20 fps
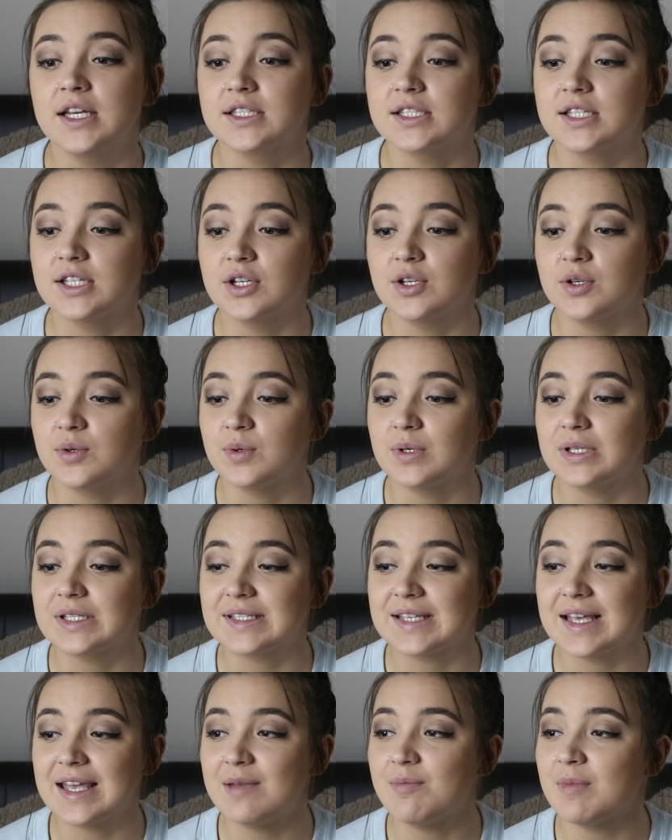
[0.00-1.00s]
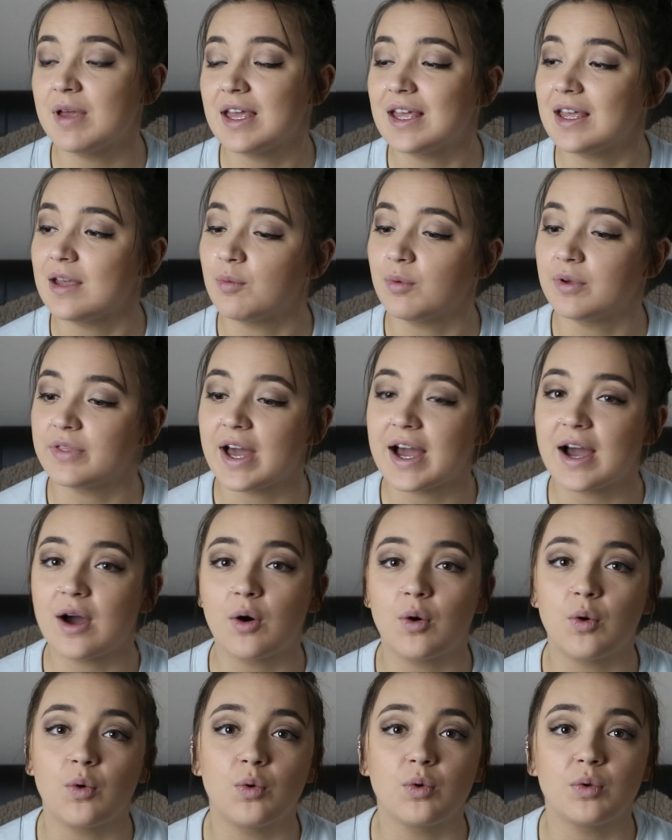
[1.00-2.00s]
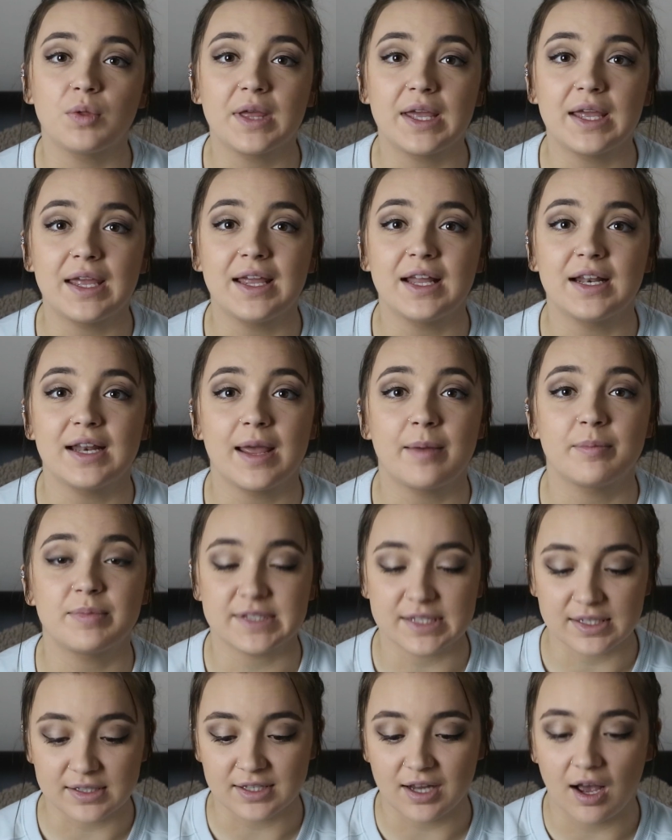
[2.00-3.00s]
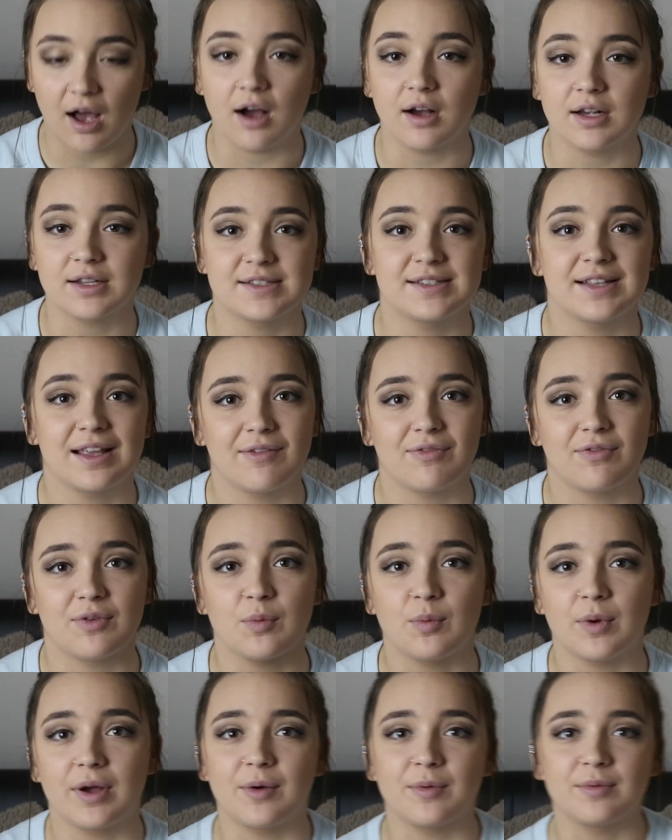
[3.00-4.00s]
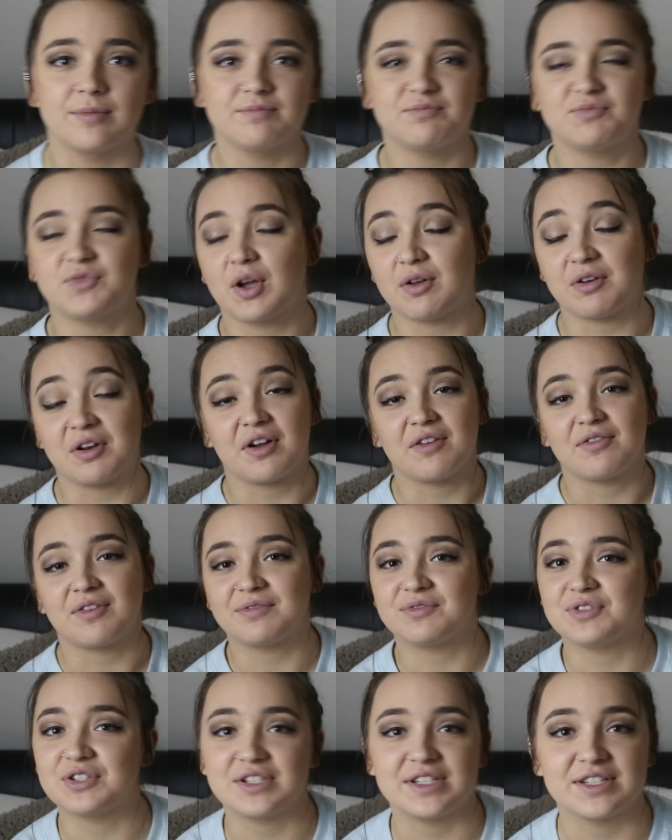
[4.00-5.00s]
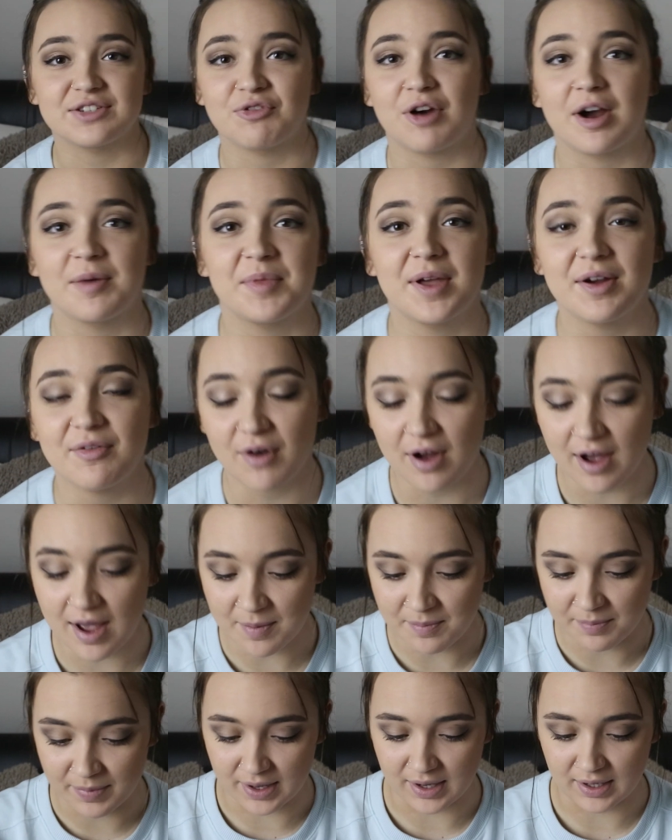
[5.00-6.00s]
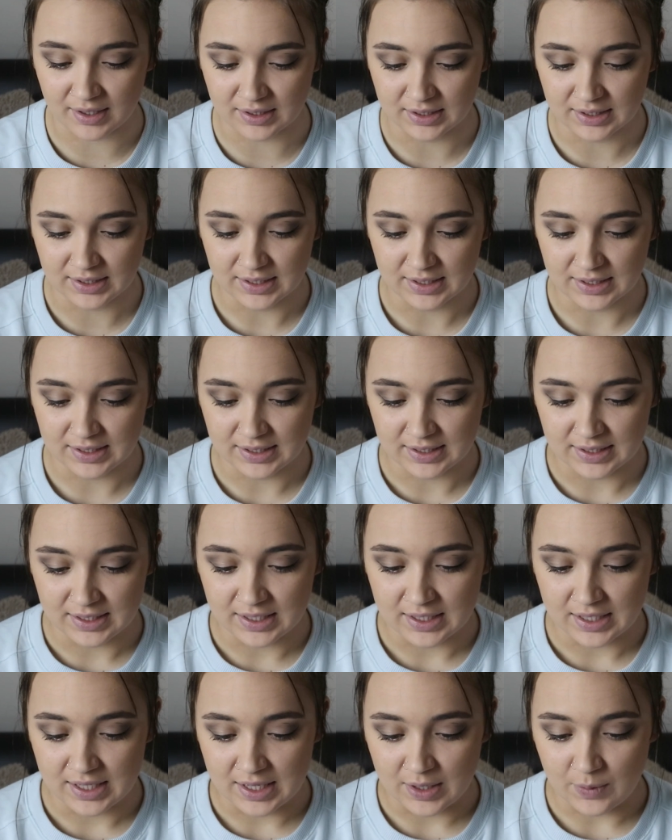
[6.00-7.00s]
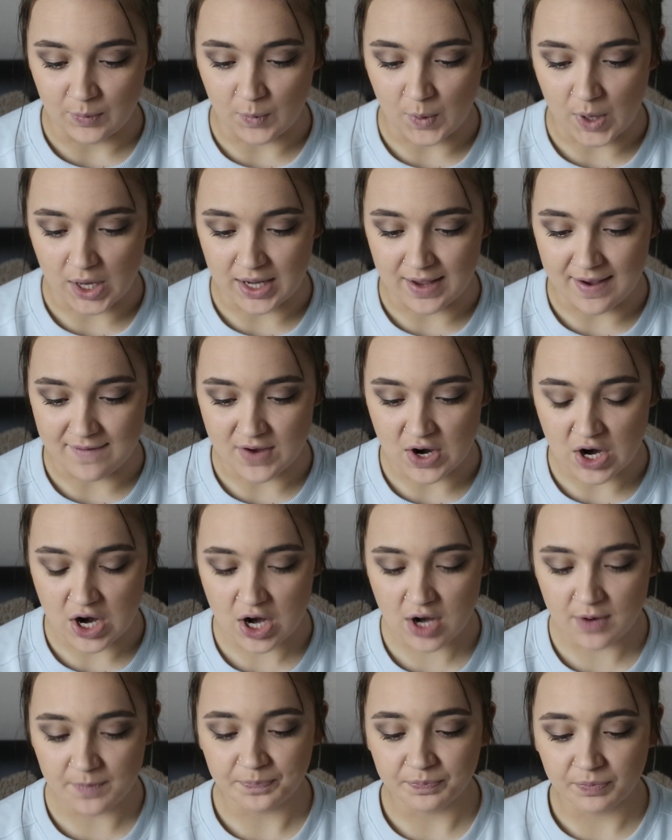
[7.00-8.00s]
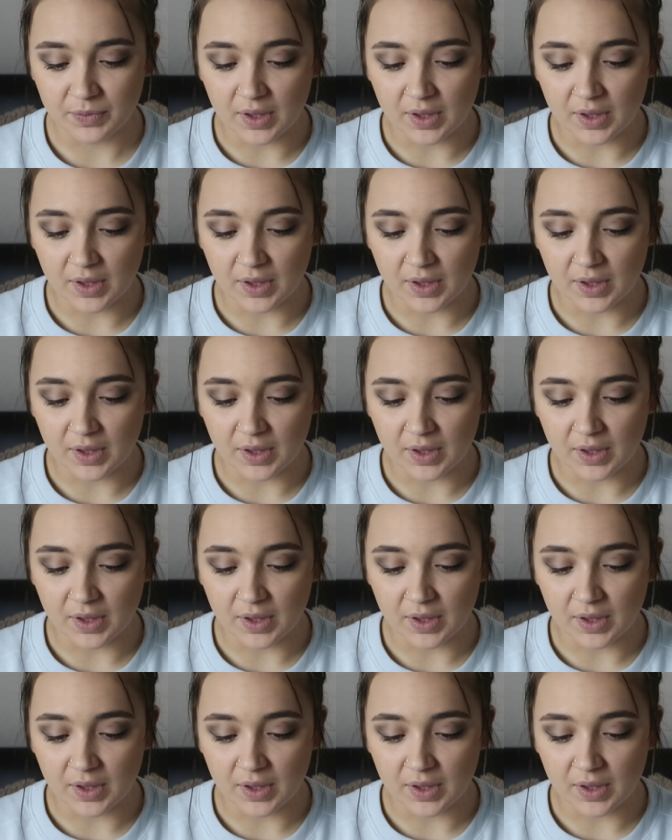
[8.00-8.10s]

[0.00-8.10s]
to see me without all the nips and tucks, if you will. Don't know if I've just described that right, but whatever.